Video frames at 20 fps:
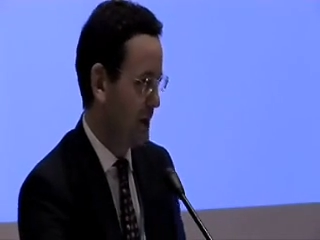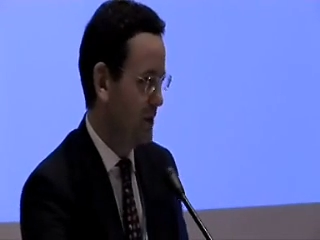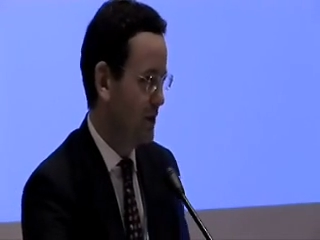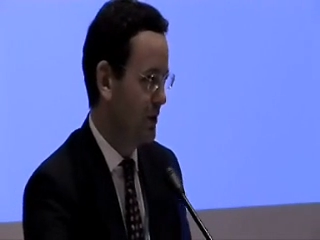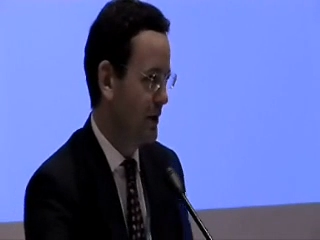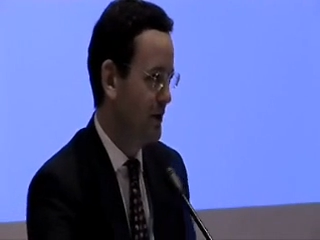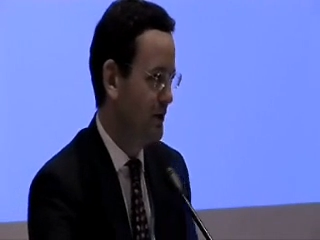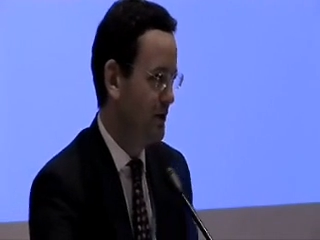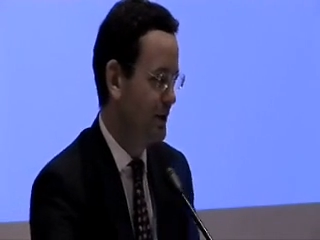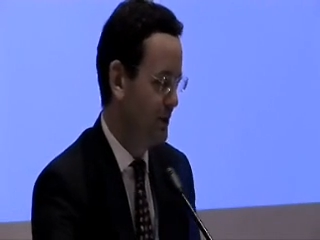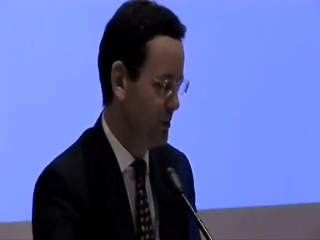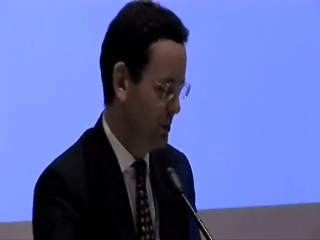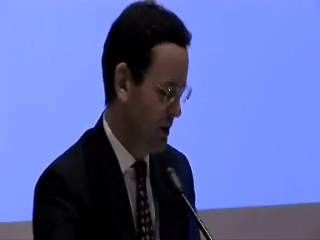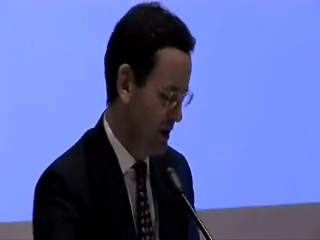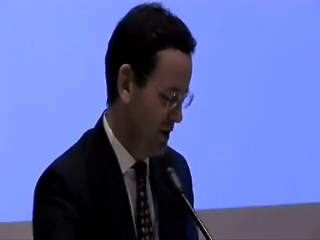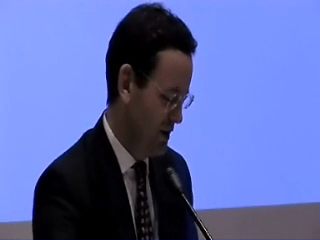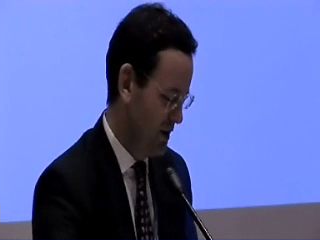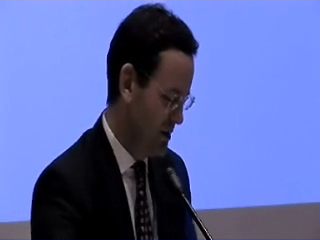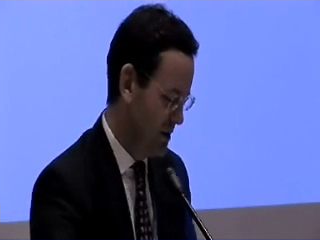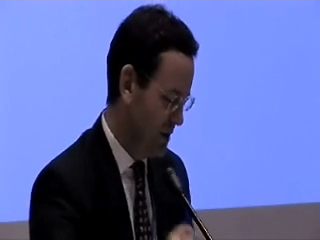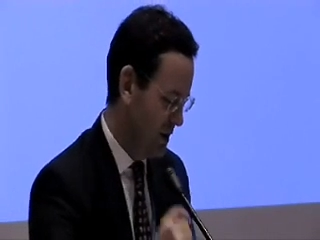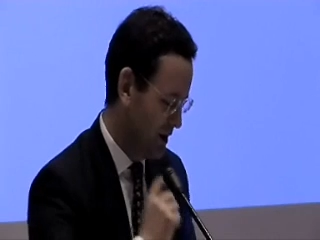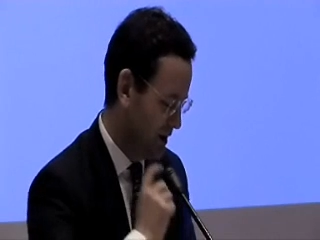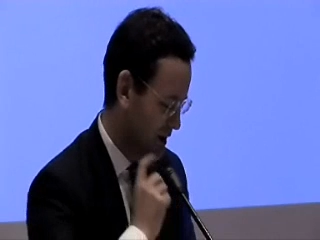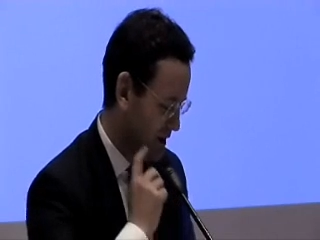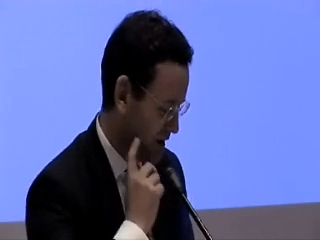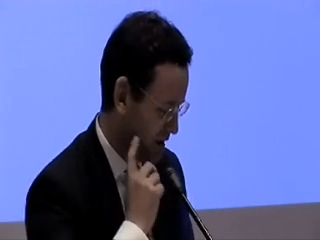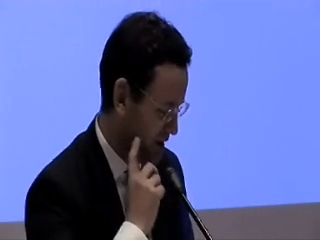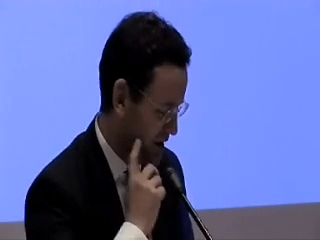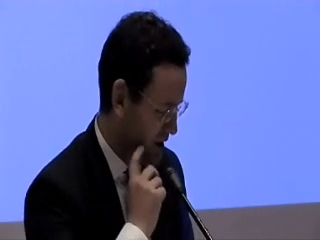Creating a brand new
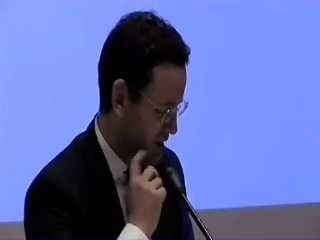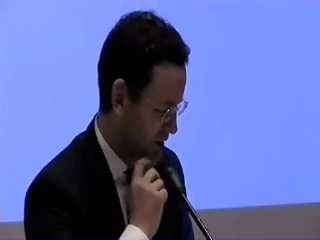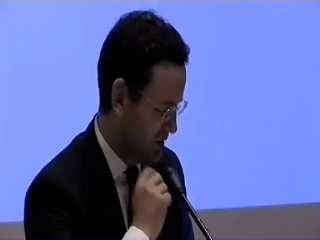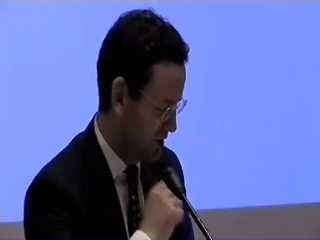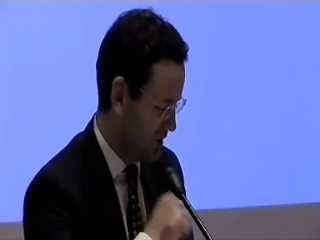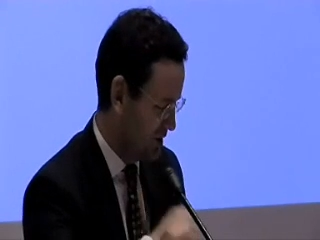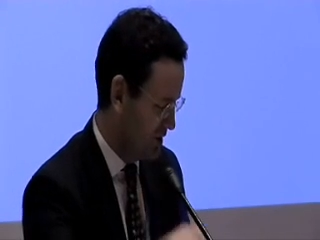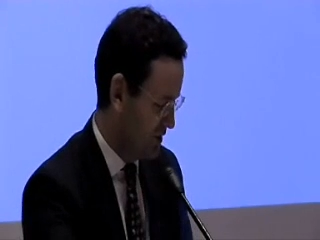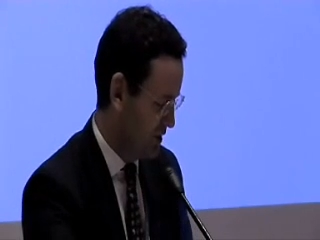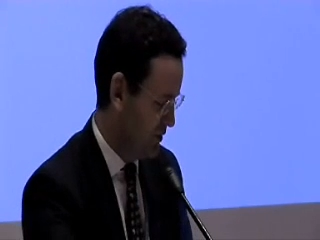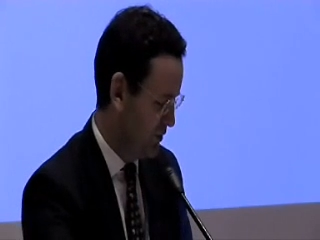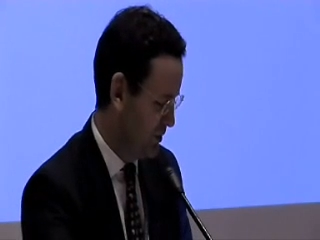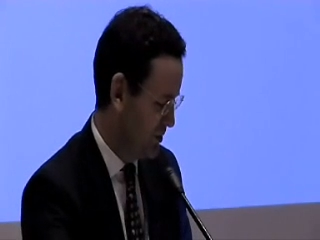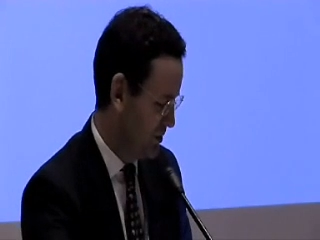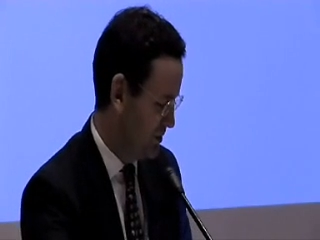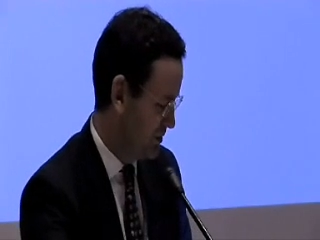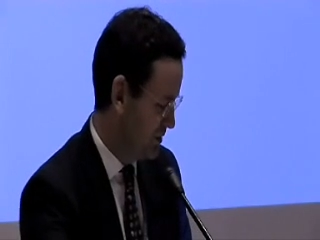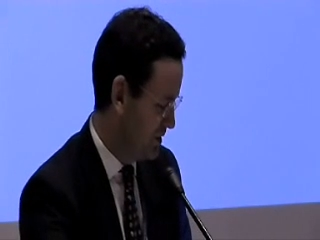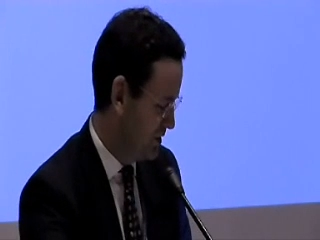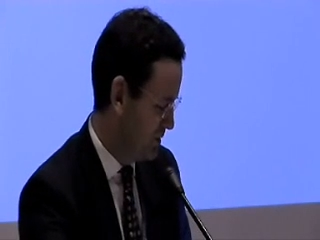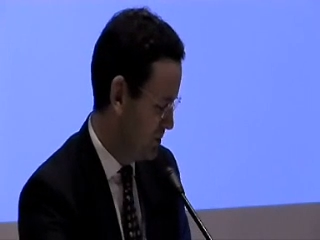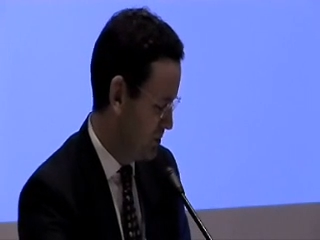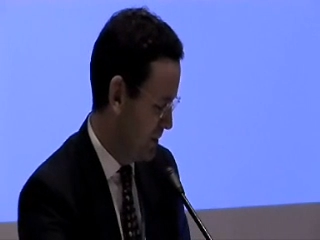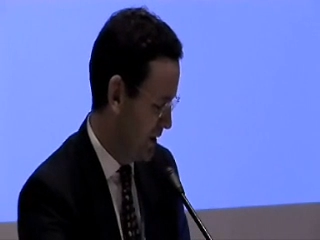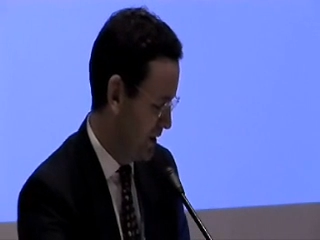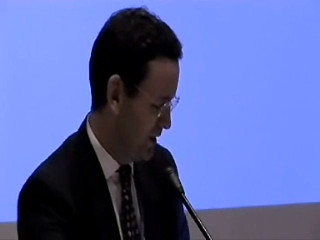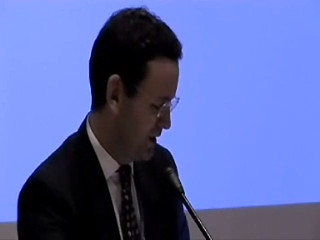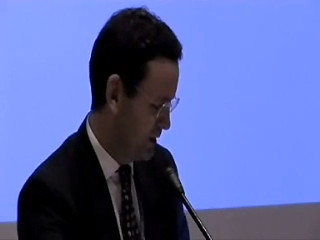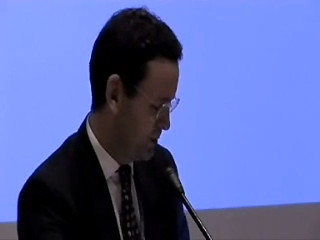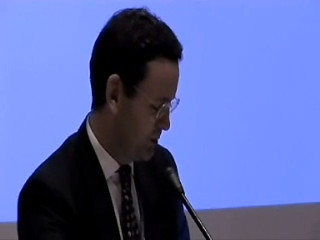market is as difficult as
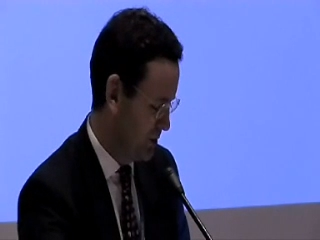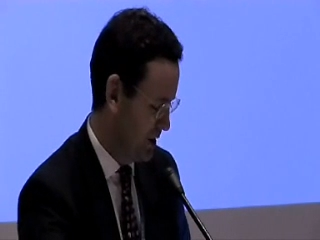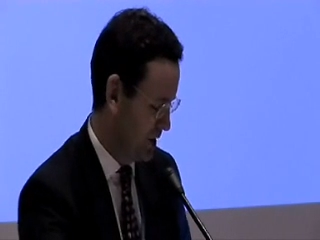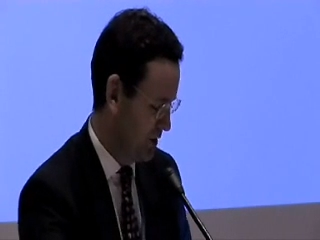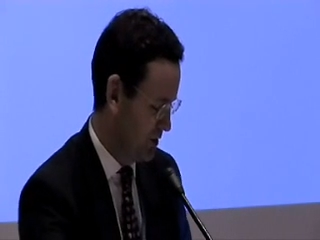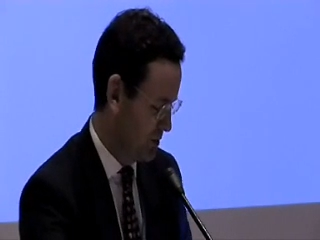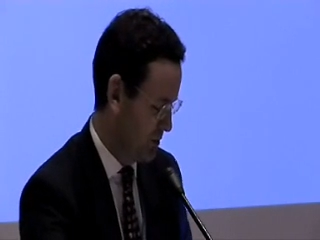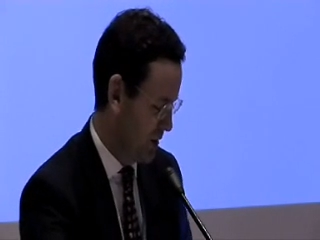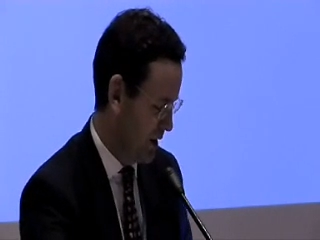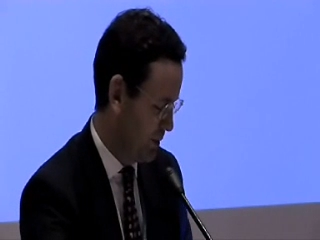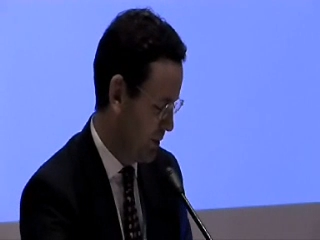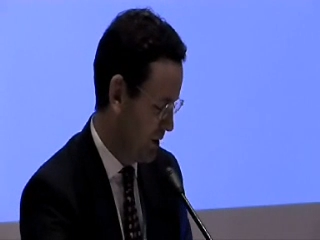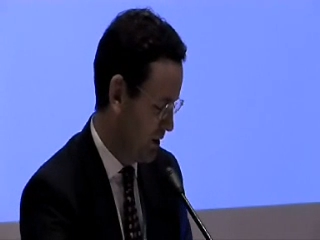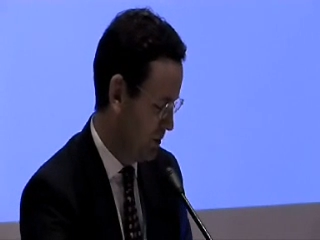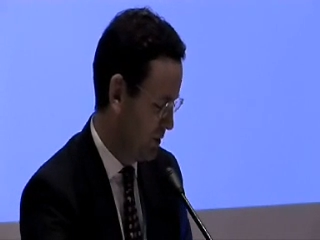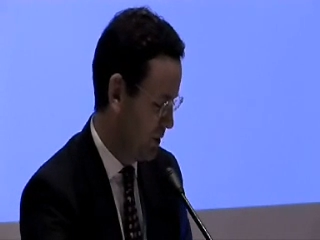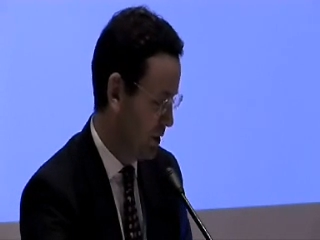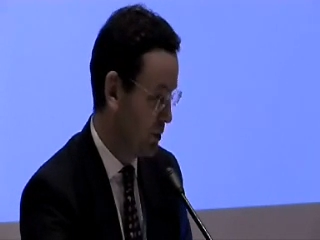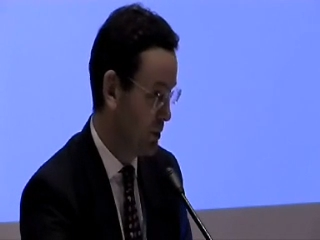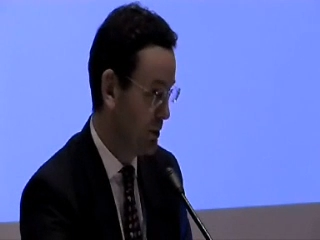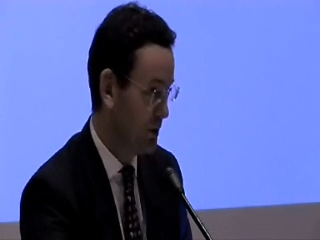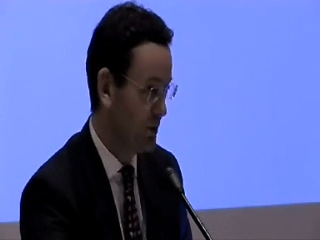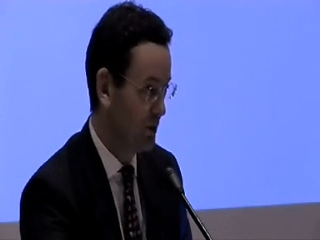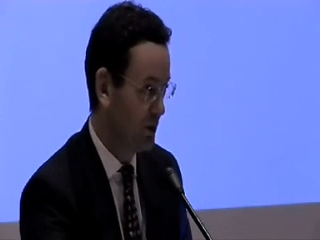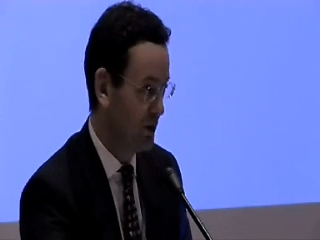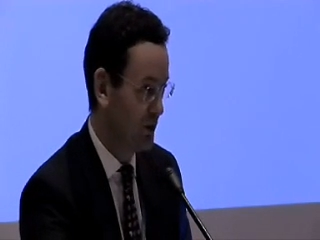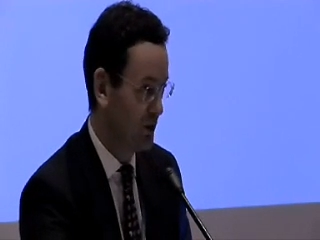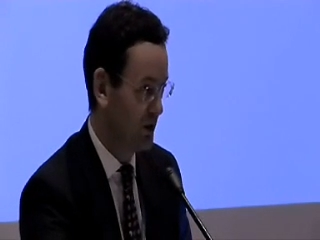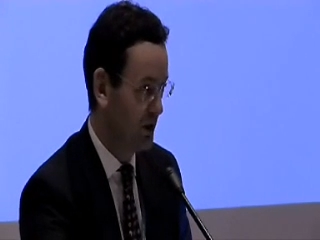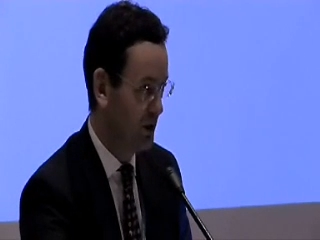making the prediction about whether it will
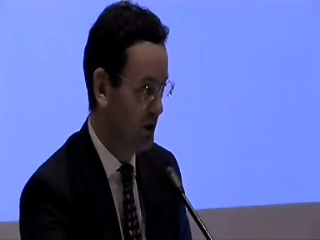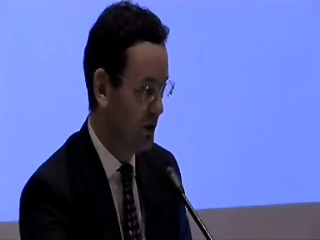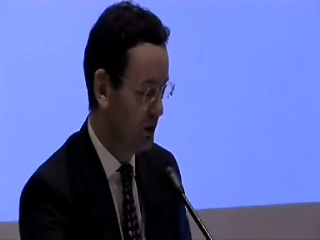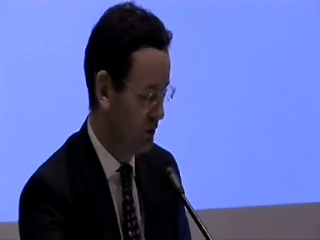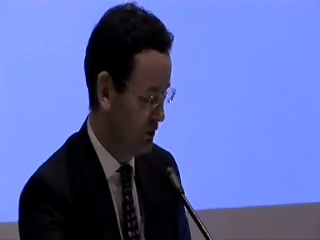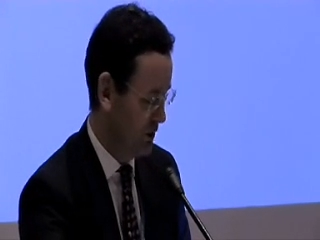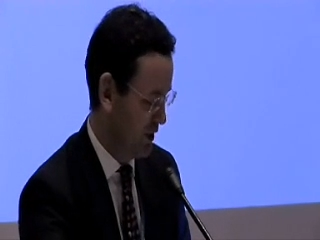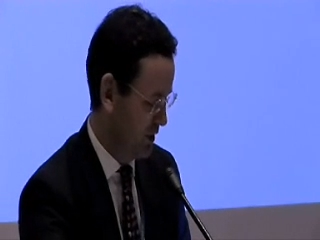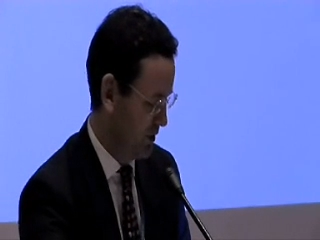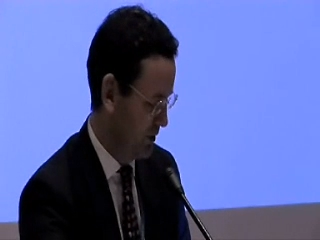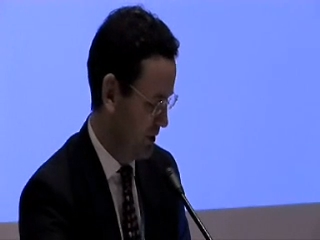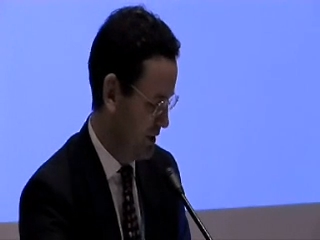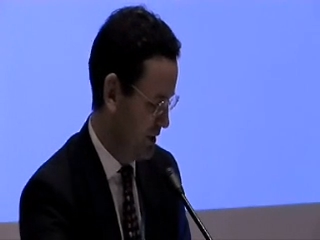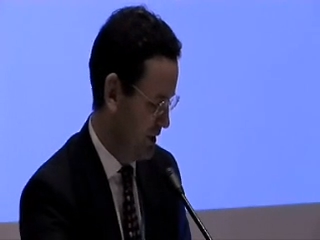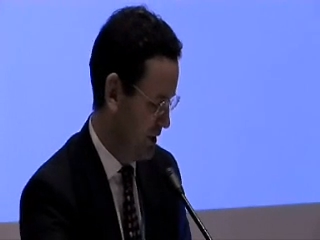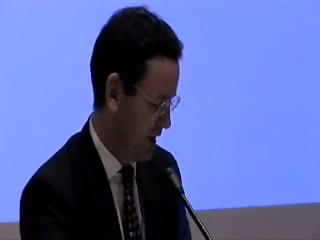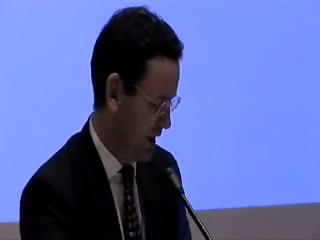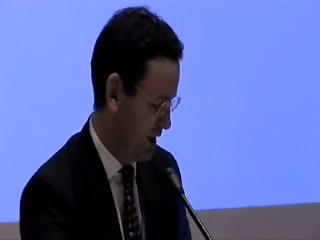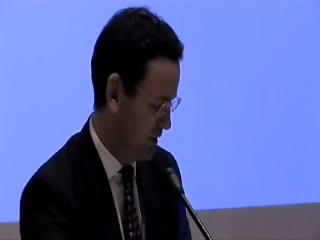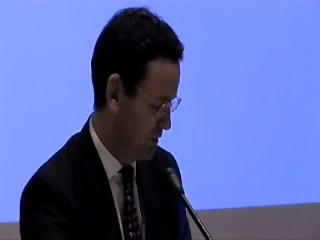succeed or fail in